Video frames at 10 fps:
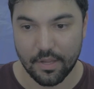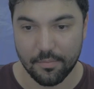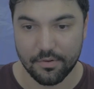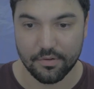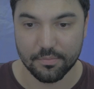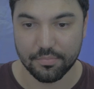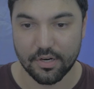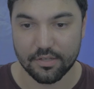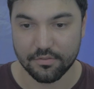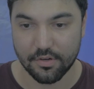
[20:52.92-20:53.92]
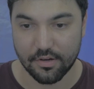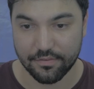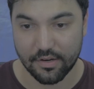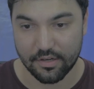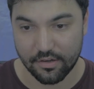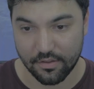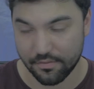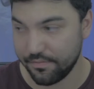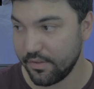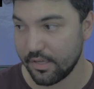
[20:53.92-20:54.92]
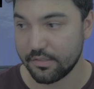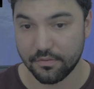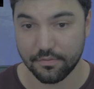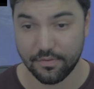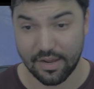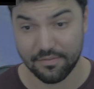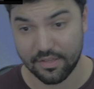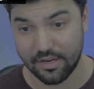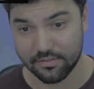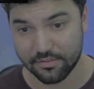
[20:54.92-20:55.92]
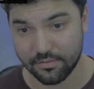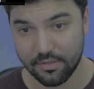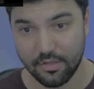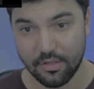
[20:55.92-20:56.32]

I mean, you could probably try to find another flex for 5,000.